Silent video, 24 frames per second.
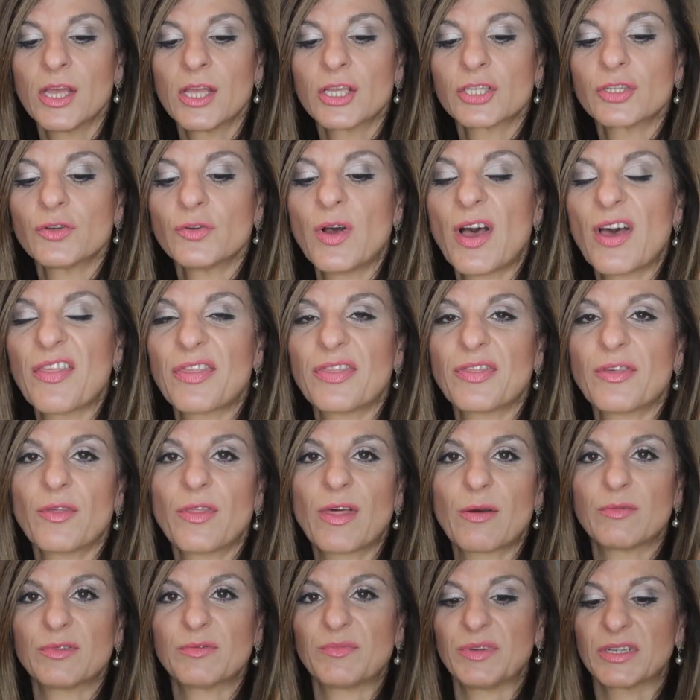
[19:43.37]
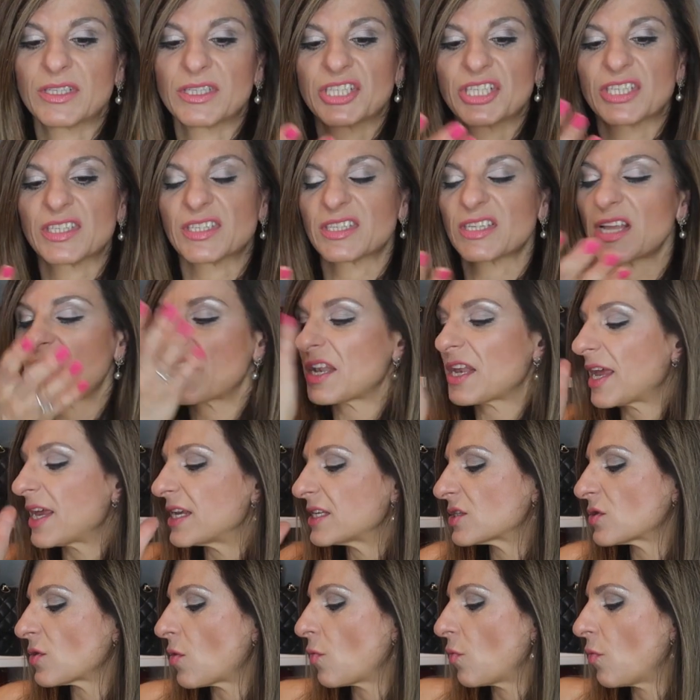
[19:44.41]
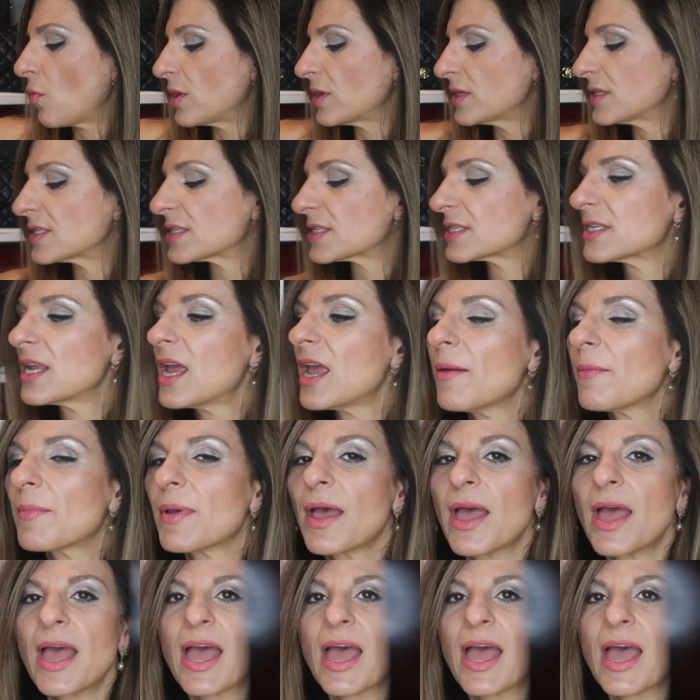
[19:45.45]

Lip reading: So I thought that would be just a nice one step.